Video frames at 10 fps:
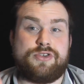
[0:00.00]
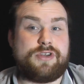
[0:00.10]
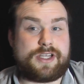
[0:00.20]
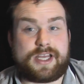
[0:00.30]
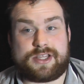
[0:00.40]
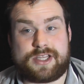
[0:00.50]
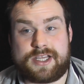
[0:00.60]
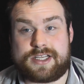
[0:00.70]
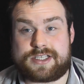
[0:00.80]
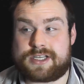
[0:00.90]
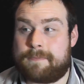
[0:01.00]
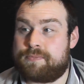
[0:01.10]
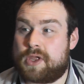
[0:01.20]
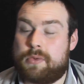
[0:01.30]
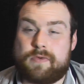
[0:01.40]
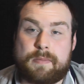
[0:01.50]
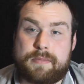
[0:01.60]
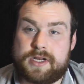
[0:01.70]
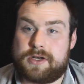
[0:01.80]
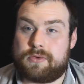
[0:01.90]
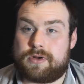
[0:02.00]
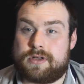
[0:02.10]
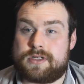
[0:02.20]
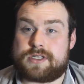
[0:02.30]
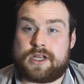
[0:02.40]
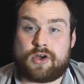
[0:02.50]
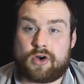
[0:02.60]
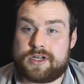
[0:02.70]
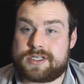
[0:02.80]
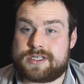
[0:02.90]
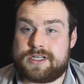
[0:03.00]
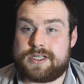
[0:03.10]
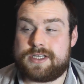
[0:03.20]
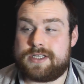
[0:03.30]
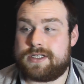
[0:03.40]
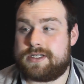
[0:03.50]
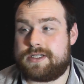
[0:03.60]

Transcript: You could get this with a Mini Nautilus, and honestly,